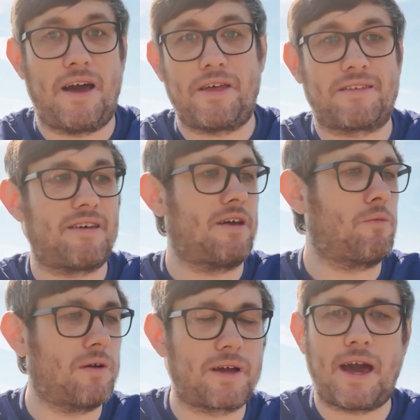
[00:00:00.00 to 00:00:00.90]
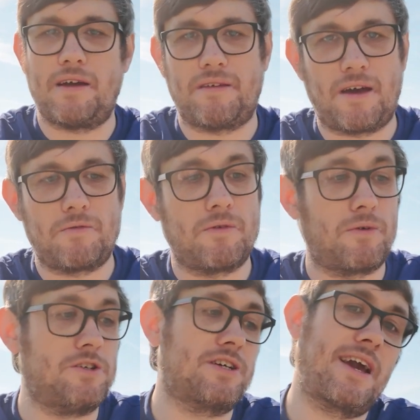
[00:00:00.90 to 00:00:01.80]
I think Tate will get her down.
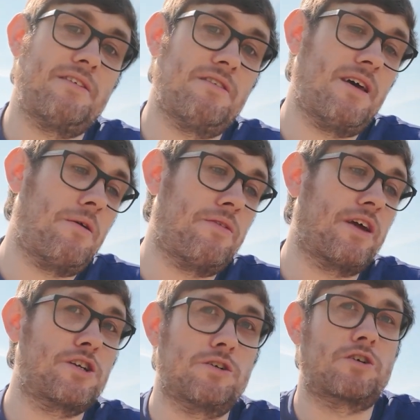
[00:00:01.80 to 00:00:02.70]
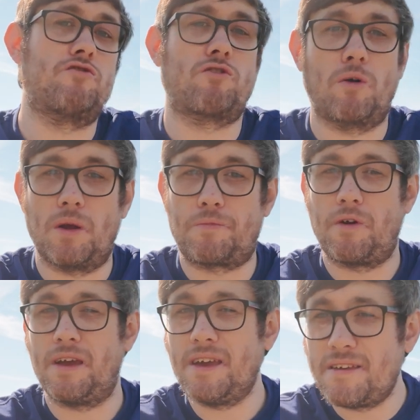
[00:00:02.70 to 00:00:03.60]
When she gets her down, I think she'll control her
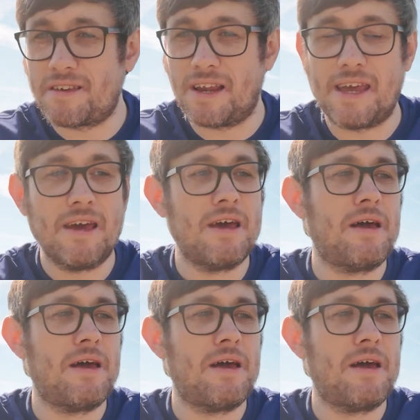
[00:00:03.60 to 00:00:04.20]
pretty easily.